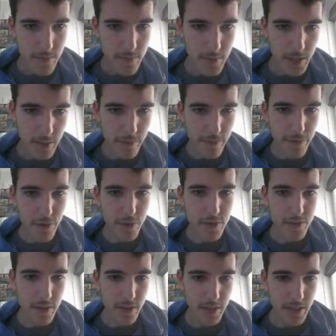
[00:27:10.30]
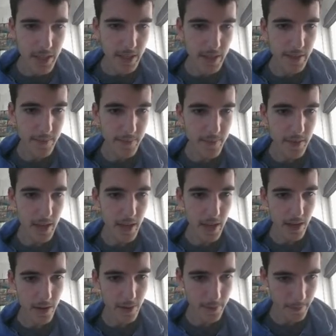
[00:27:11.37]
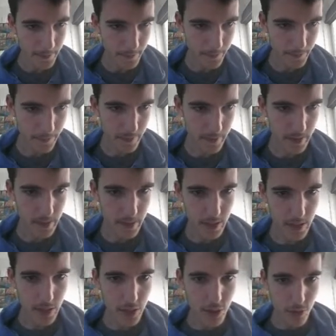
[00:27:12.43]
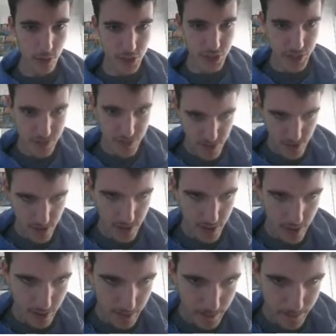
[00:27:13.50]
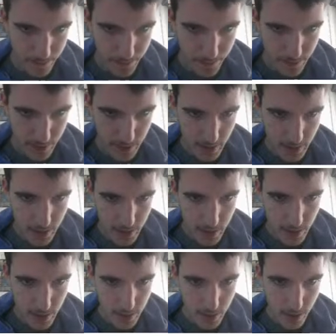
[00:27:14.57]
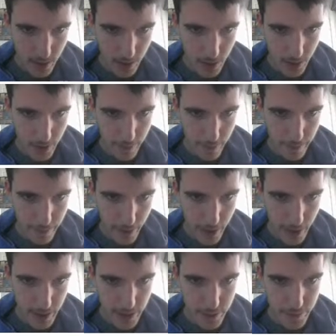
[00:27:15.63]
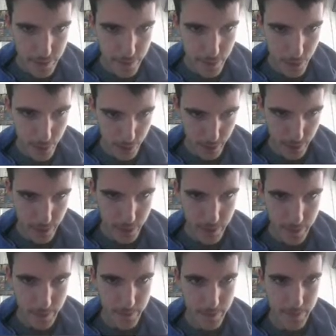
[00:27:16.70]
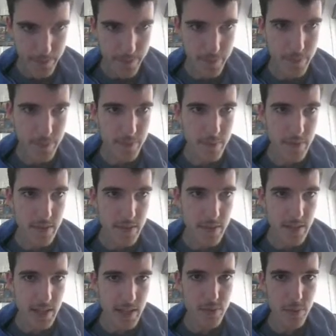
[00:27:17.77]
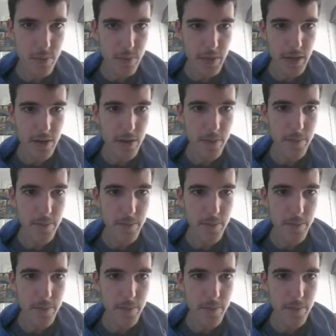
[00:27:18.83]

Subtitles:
confused. Okay, now, Yorkshire's third, Line of Fire's fourth. That's what we're going to do.